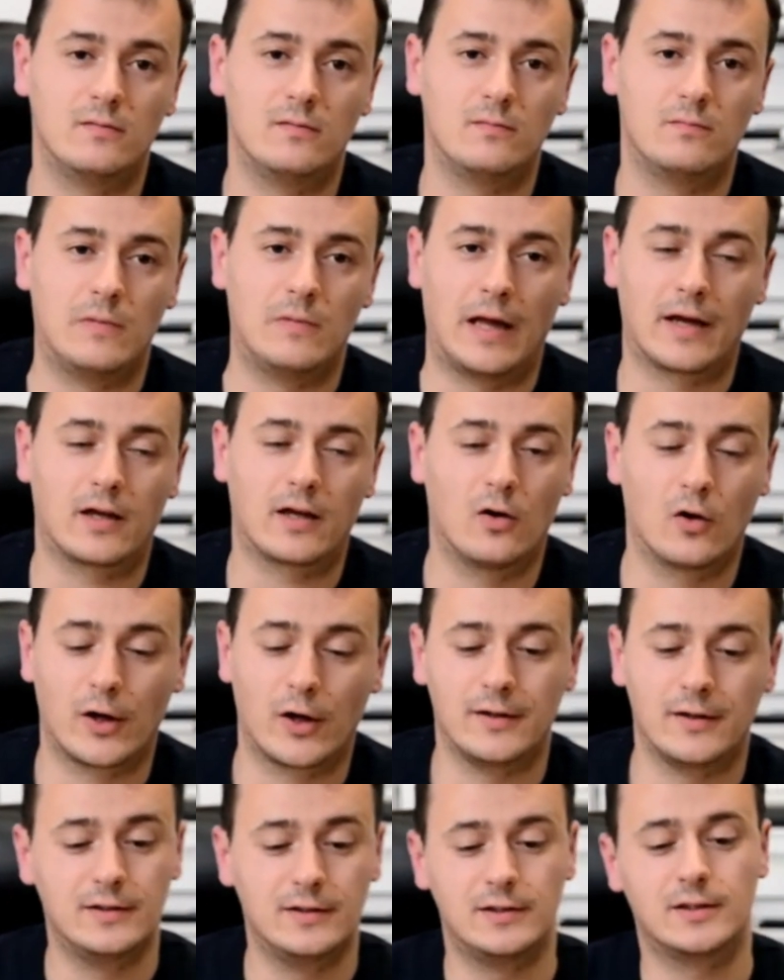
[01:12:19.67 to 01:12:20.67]
like
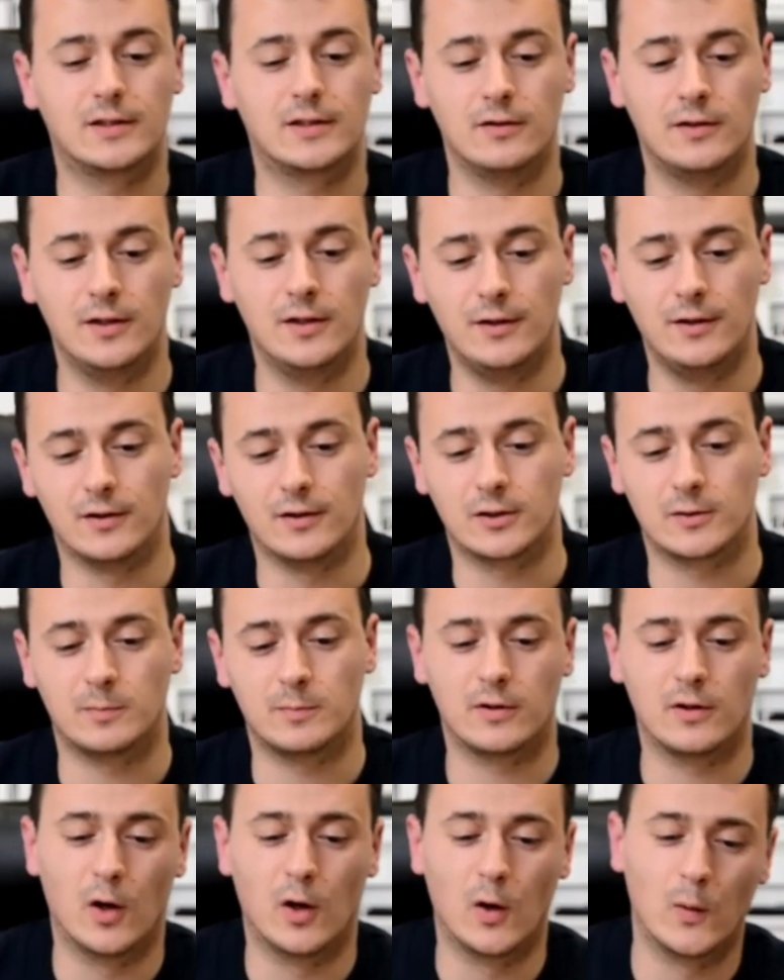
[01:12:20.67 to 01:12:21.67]
okay this is continuous
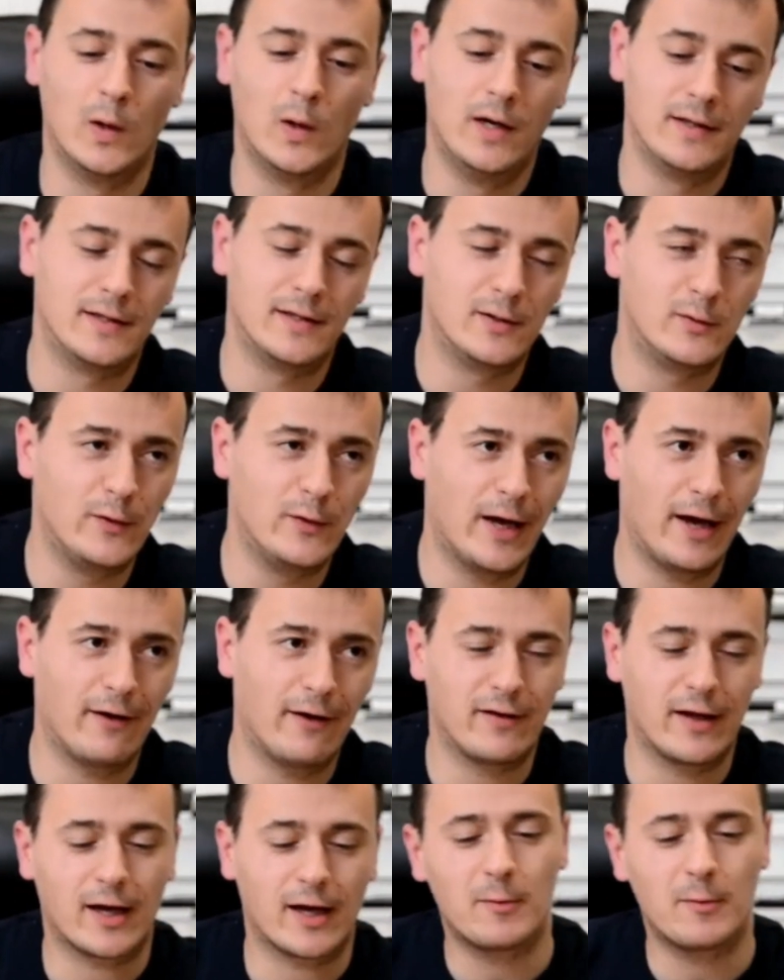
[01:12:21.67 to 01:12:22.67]
but no that we
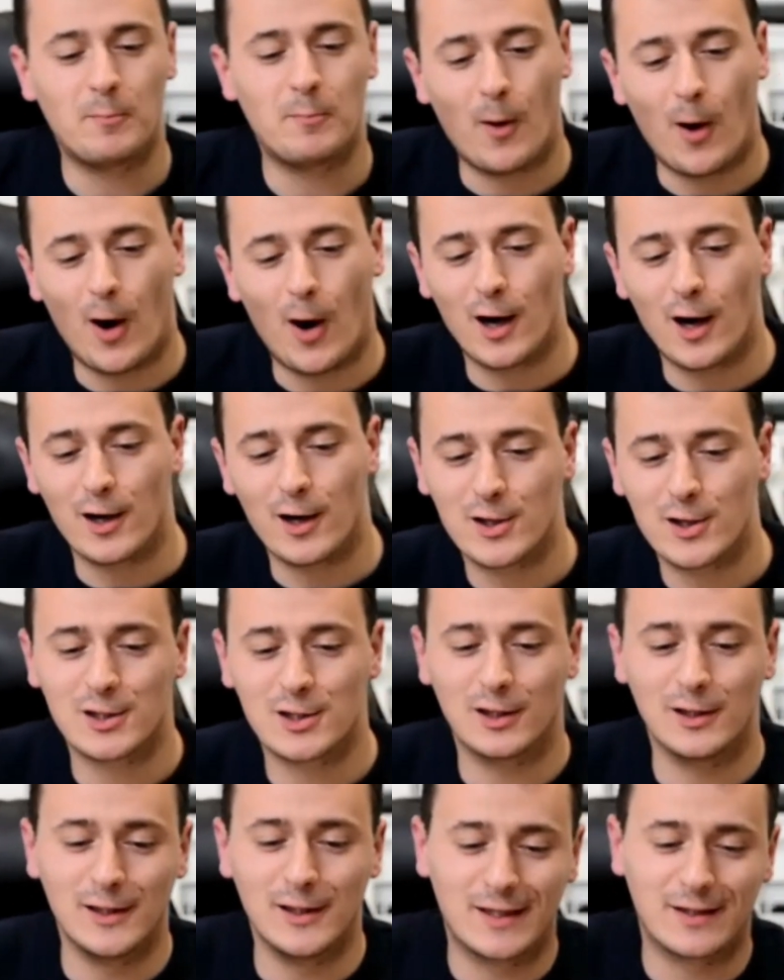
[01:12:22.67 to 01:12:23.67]
have like
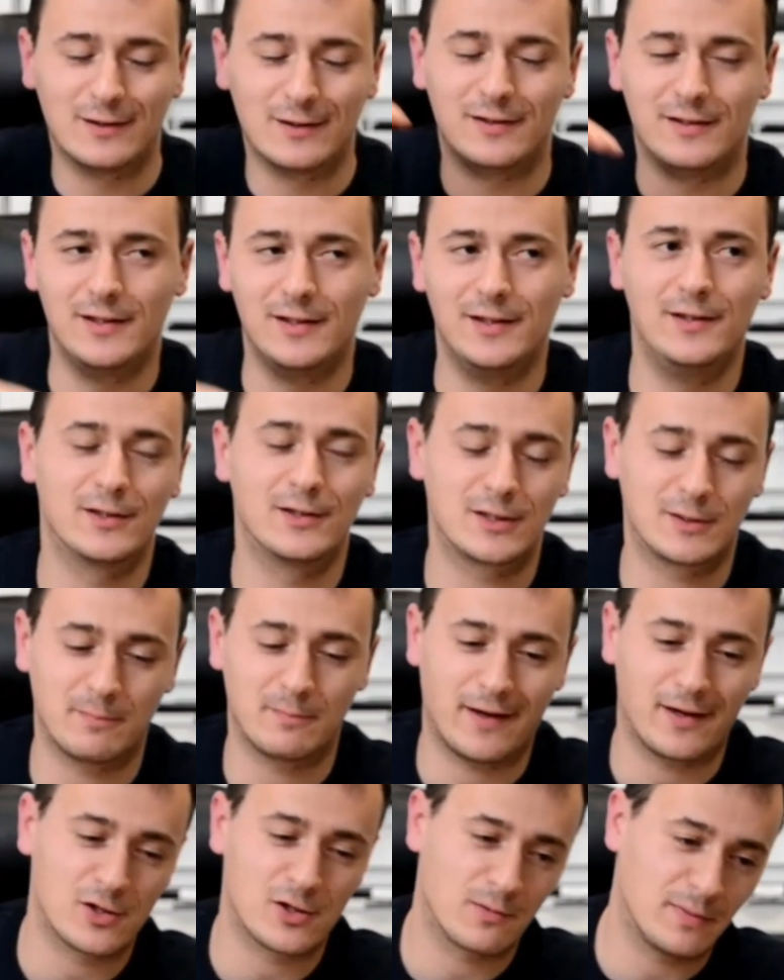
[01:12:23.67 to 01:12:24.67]
partially continuous
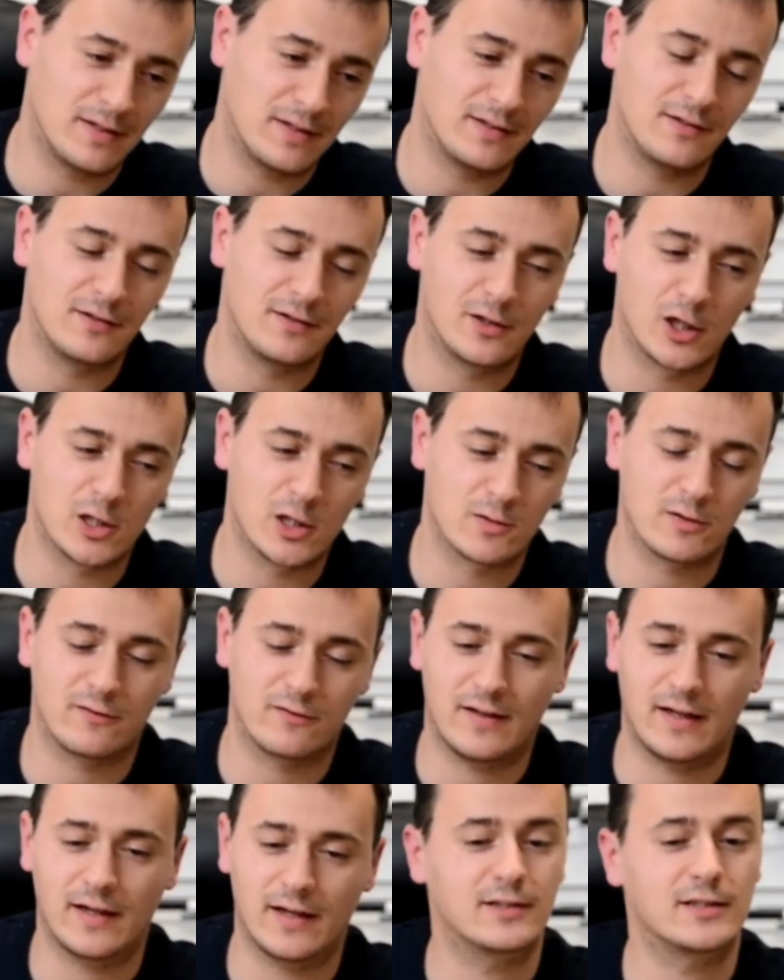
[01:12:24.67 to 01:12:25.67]
measurement in terms of
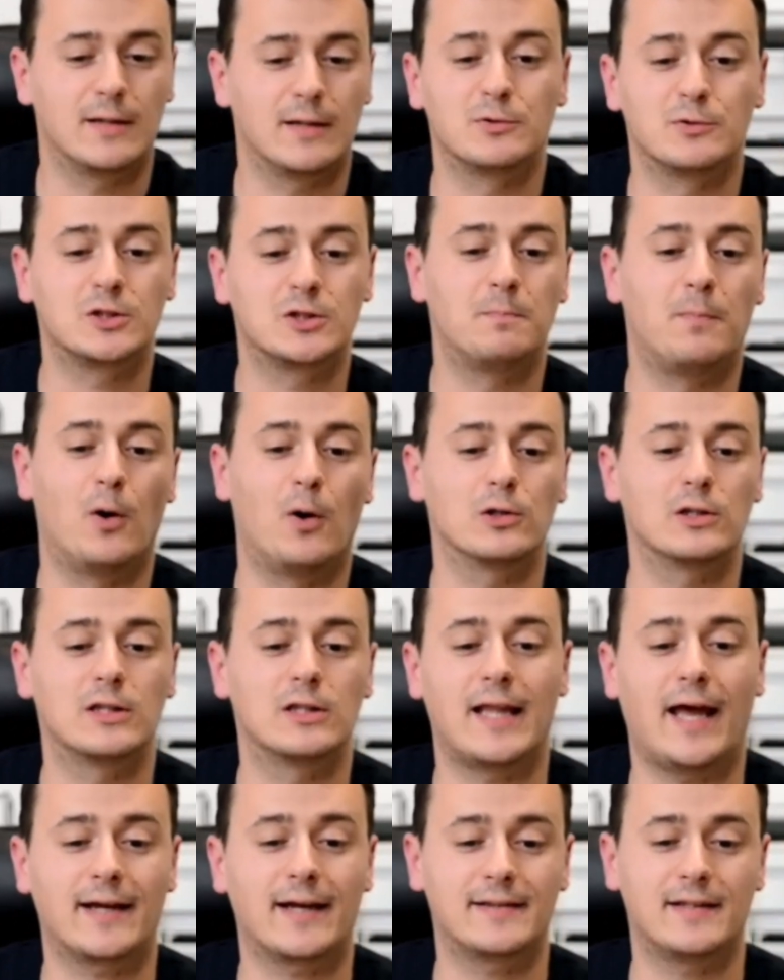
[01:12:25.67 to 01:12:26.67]
like mm-hmm. some
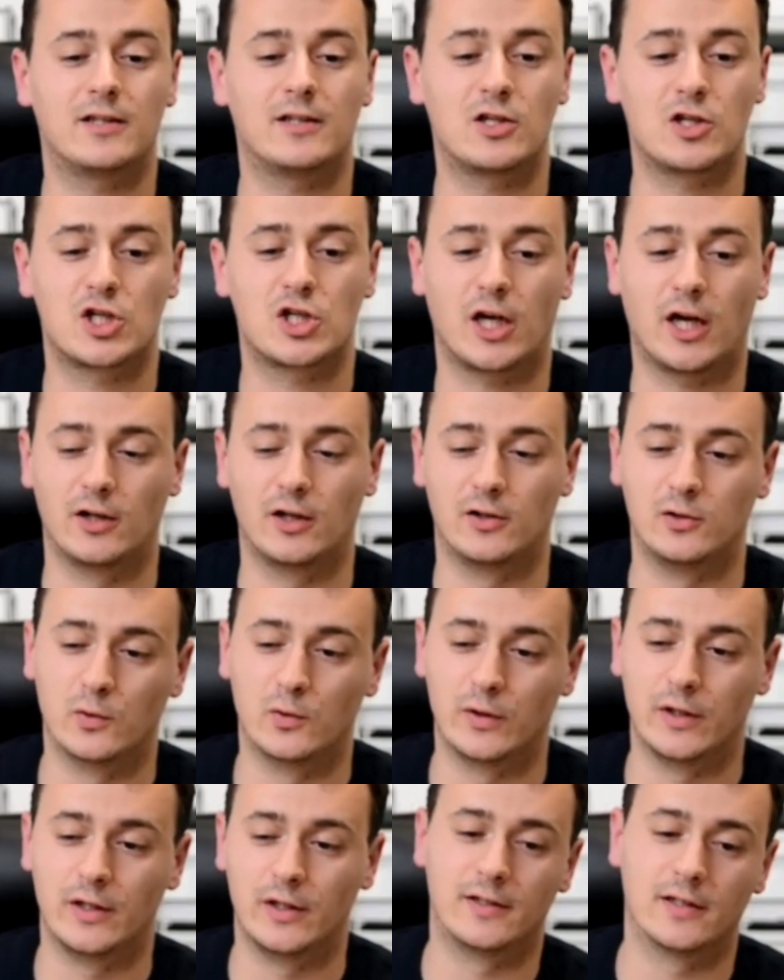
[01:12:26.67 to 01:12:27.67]
spotlight that check
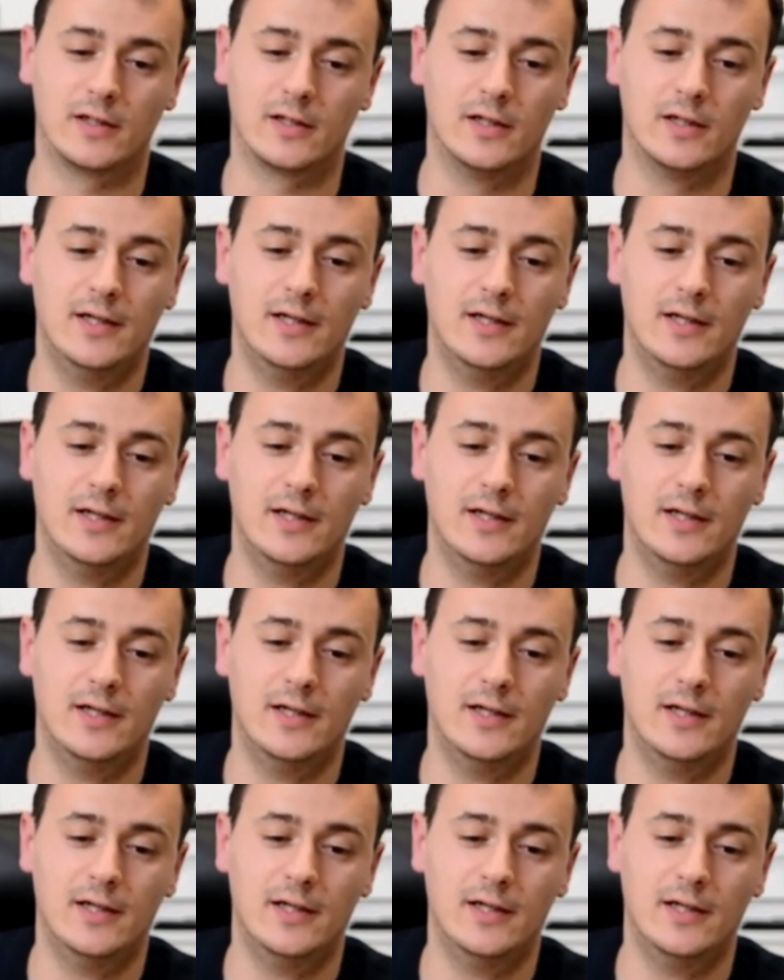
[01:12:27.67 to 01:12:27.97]
during the,